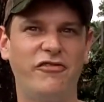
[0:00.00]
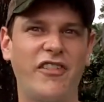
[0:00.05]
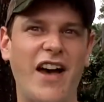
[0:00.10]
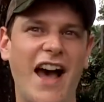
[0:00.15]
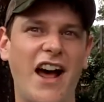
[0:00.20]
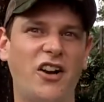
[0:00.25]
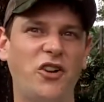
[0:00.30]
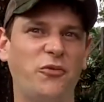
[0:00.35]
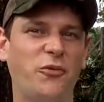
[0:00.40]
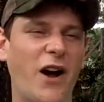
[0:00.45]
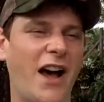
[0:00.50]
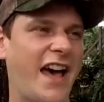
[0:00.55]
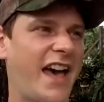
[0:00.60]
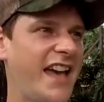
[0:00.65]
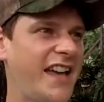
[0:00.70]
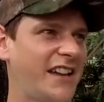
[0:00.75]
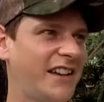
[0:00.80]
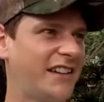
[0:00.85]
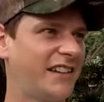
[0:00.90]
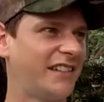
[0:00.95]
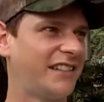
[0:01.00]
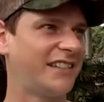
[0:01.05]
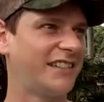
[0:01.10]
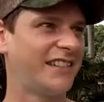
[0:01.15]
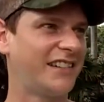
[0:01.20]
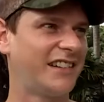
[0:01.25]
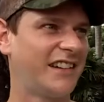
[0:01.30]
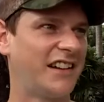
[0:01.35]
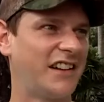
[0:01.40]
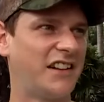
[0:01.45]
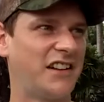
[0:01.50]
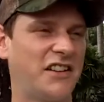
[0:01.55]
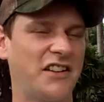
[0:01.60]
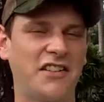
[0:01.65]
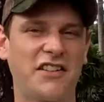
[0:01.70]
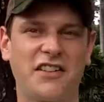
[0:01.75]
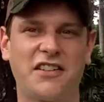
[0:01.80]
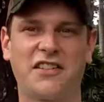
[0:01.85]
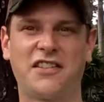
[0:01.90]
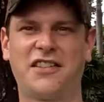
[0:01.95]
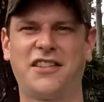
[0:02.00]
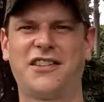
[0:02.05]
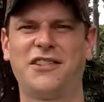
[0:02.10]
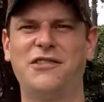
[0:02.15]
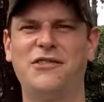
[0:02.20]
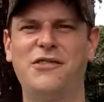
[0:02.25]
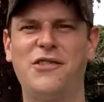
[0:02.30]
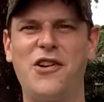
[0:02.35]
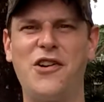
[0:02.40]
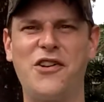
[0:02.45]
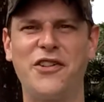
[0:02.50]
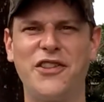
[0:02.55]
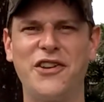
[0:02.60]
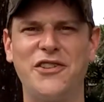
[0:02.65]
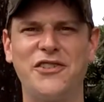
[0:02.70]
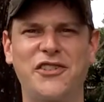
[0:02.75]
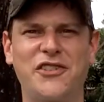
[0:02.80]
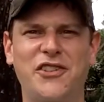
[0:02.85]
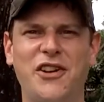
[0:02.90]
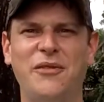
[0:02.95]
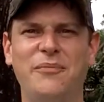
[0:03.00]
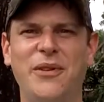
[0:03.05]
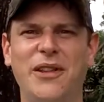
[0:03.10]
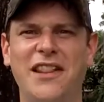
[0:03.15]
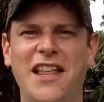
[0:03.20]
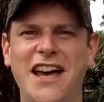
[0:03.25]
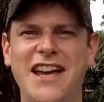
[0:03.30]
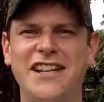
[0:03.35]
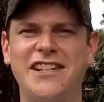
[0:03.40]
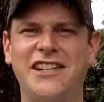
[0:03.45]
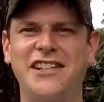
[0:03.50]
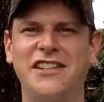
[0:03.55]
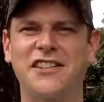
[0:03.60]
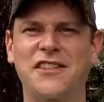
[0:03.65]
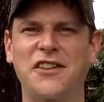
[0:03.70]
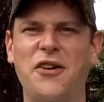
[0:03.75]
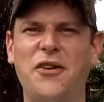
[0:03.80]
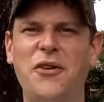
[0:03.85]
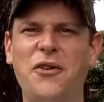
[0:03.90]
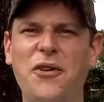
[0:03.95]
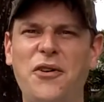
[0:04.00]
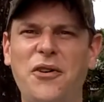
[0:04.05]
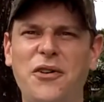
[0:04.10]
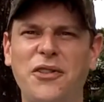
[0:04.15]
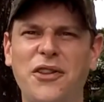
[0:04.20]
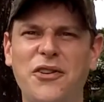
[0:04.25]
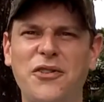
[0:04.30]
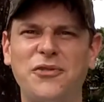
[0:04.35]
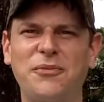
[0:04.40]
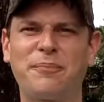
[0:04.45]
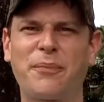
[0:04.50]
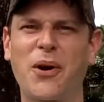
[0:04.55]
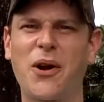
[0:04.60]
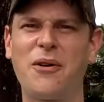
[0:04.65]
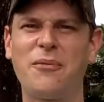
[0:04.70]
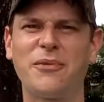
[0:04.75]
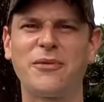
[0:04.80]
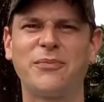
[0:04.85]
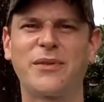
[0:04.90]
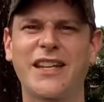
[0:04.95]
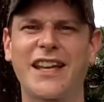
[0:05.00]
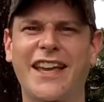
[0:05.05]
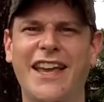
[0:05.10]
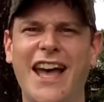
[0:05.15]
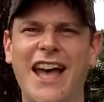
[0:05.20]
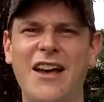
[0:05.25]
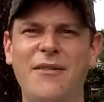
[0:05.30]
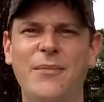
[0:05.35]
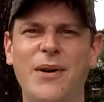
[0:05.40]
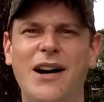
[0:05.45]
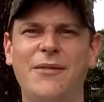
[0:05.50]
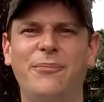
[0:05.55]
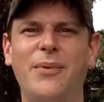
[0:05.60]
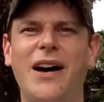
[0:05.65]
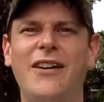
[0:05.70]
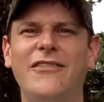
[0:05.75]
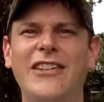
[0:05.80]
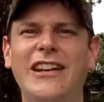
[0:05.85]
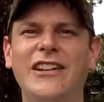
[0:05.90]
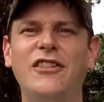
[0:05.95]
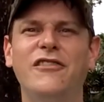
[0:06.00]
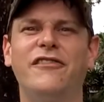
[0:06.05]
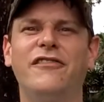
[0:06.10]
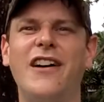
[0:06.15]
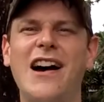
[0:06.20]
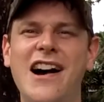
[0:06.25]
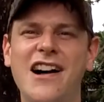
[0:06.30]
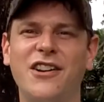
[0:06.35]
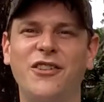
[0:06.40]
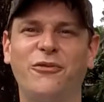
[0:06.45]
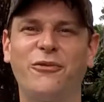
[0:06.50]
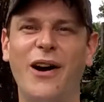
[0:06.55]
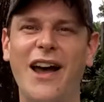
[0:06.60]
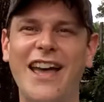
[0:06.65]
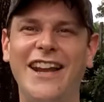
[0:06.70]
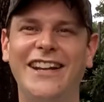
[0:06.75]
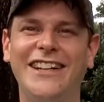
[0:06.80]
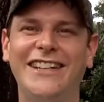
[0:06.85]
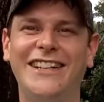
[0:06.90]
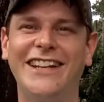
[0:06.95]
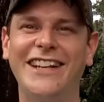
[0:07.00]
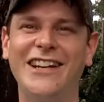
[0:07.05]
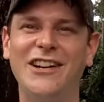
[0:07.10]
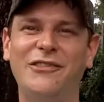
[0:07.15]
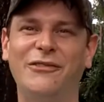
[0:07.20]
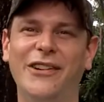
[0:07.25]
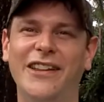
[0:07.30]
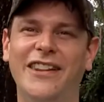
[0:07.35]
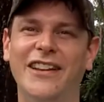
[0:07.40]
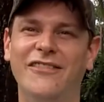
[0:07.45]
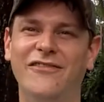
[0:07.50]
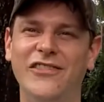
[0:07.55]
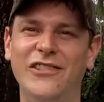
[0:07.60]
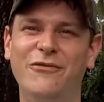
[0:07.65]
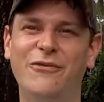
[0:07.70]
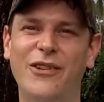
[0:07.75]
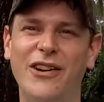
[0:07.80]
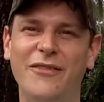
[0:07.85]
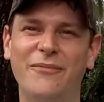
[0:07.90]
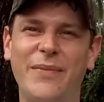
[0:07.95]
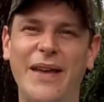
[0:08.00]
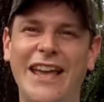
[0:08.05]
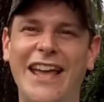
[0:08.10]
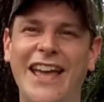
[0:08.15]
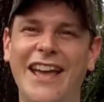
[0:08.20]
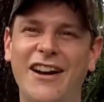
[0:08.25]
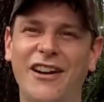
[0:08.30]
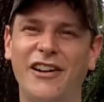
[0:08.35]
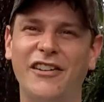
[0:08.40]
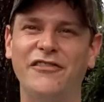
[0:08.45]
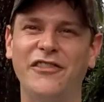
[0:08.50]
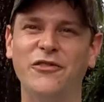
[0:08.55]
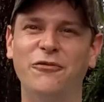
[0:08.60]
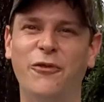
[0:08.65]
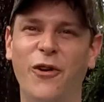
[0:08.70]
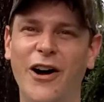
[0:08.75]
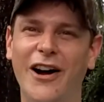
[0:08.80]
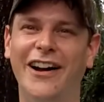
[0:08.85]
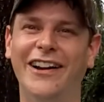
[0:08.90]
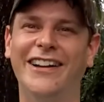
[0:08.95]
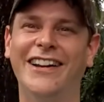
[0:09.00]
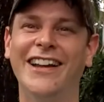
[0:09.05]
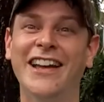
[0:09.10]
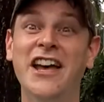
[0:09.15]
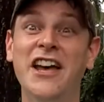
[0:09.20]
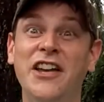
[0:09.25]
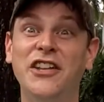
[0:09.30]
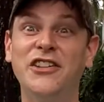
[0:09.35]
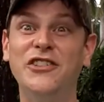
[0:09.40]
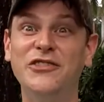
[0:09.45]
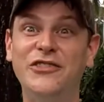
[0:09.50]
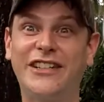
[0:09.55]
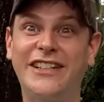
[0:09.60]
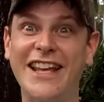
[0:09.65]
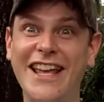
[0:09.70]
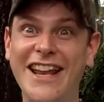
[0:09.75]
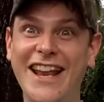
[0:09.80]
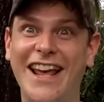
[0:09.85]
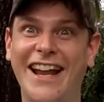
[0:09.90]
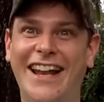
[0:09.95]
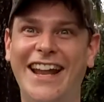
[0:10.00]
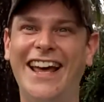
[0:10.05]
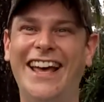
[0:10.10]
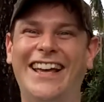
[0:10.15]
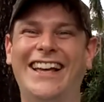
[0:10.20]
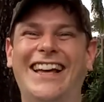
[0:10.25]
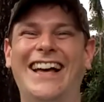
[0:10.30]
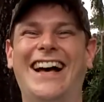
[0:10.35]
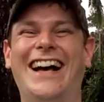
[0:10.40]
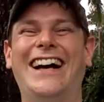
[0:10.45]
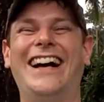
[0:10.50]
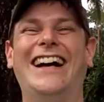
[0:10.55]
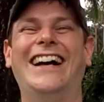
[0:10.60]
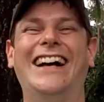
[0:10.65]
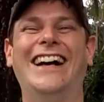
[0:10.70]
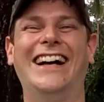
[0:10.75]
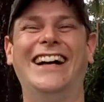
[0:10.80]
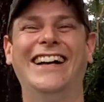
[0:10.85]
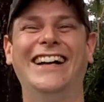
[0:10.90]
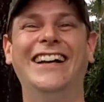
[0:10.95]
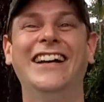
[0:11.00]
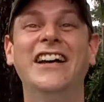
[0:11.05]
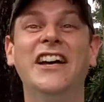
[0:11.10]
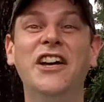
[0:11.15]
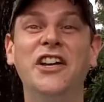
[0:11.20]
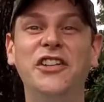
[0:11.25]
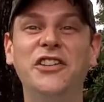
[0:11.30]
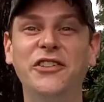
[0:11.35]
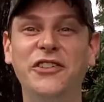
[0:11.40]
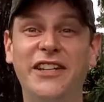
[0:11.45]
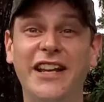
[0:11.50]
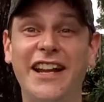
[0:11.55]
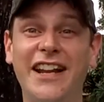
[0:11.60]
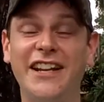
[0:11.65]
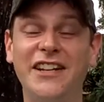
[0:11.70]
You've found a way through all those tribulations, all those problems that came up, I mean, you found a way to deal with them. You wouldn't be here if you weren't. You did it. You